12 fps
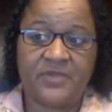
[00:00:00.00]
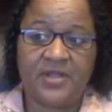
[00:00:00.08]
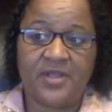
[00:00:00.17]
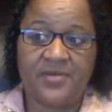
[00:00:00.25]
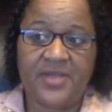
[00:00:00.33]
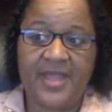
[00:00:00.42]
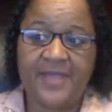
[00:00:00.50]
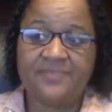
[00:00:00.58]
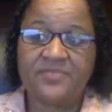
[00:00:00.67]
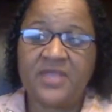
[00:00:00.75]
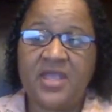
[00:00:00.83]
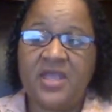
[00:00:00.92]
Okay,
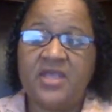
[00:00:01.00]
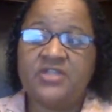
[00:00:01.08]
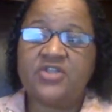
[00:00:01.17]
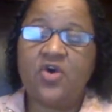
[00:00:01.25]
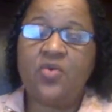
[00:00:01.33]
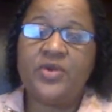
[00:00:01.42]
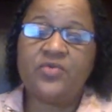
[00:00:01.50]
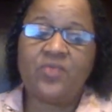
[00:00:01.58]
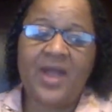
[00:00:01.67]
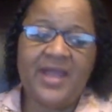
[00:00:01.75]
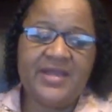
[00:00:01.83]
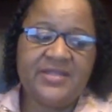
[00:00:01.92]
so when
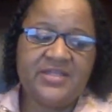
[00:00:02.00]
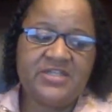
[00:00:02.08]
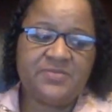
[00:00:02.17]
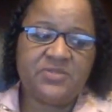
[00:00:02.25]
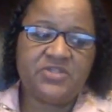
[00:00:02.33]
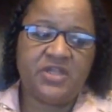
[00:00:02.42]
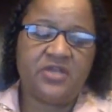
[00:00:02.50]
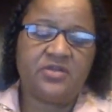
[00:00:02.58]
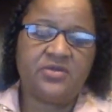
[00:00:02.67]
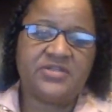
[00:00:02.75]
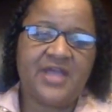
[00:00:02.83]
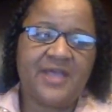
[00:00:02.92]
writing these particular
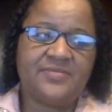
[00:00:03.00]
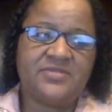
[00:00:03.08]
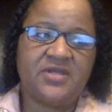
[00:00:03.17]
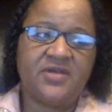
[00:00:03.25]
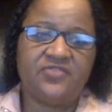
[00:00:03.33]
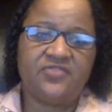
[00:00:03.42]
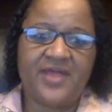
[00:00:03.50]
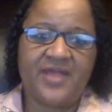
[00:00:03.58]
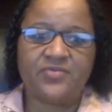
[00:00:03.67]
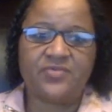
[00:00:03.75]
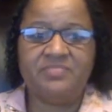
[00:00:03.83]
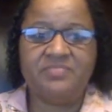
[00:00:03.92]
types of
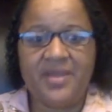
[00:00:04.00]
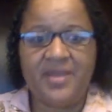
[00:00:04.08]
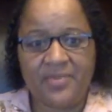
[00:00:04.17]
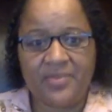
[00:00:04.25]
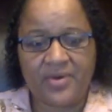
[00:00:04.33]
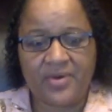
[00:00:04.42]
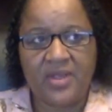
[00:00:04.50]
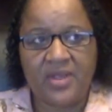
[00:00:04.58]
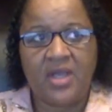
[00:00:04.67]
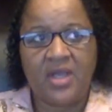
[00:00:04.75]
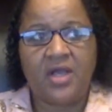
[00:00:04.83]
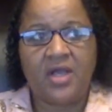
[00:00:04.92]
drafts, remember
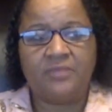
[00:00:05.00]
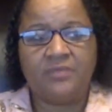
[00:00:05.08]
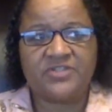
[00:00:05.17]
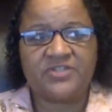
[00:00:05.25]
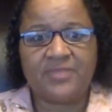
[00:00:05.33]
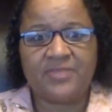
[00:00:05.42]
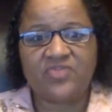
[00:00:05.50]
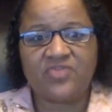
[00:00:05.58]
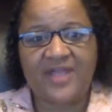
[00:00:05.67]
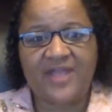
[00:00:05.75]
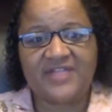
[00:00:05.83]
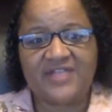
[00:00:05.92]
some
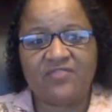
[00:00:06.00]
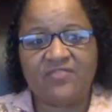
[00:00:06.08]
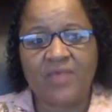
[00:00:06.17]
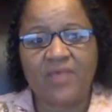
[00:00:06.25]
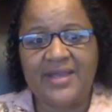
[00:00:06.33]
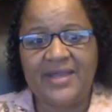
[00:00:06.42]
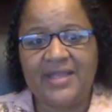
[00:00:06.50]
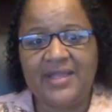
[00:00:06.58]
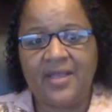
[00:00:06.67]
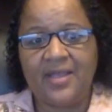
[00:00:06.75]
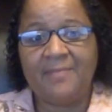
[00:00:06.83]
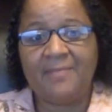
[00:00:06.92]
drafts have
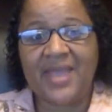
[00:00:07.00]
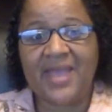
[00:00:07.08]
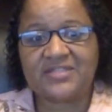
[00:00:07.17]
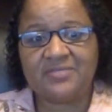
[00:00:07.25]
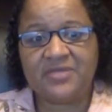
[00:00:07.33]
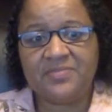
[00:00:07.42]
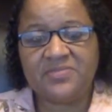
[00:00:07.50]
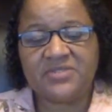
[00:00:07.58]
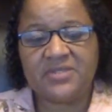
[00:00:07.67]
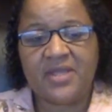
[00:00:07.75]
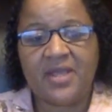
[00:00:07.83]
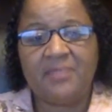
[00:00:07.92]
writing
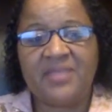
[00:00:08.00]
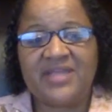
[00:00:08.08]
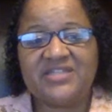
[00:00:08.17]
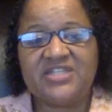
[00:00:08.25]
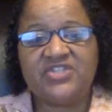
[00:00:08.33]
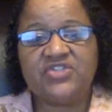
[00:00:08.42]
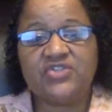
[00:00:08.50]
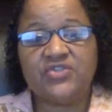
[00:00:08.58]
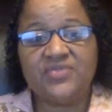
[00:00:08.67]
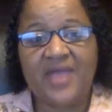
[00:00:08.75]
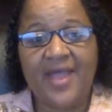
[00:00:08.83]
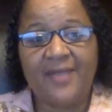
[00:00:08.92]
maximums. Pay attention
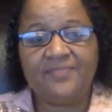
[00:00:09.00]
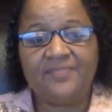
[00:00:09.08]
to that.